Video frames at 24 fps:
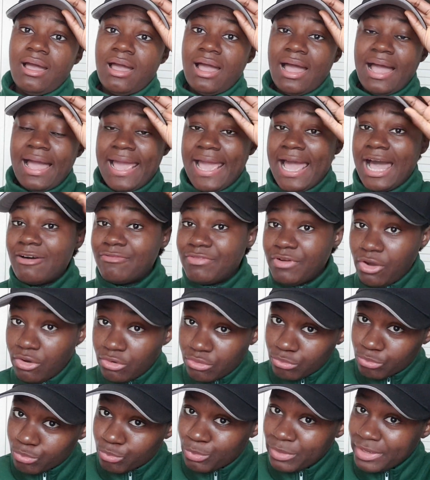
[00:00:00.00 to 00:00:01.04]
i have a
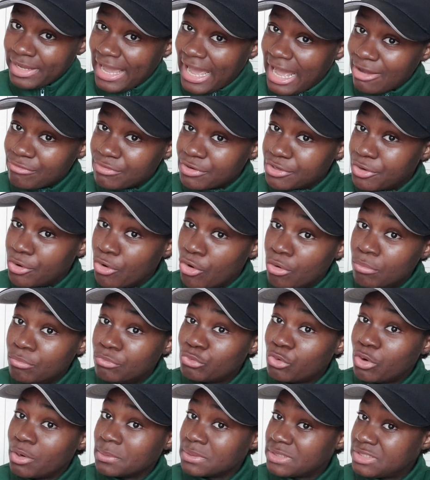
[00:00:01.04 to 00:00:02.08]
we have a
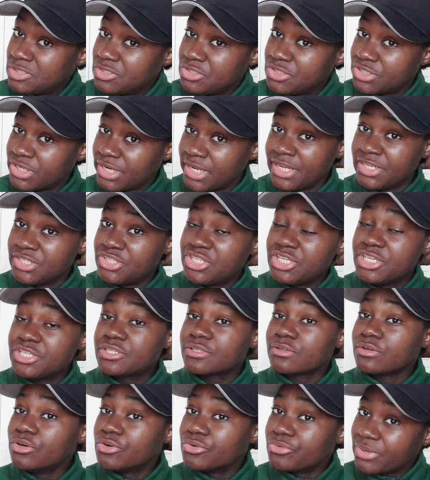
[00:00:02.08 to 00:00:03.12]
home run teacher and
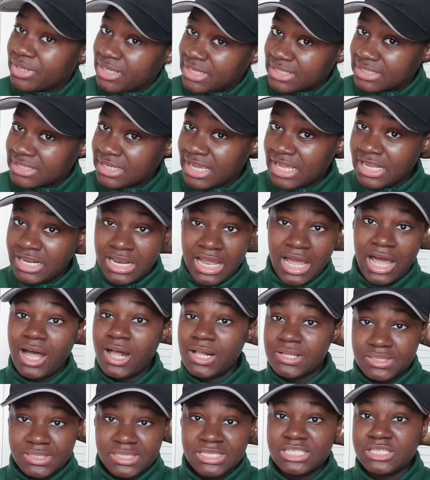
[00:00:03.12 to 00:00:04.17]
she's korean and
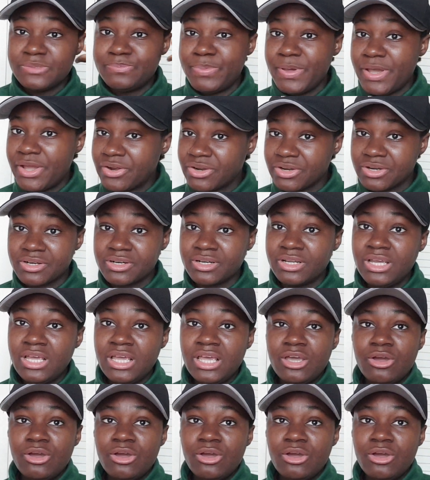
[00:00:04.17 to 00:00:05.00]
hers is better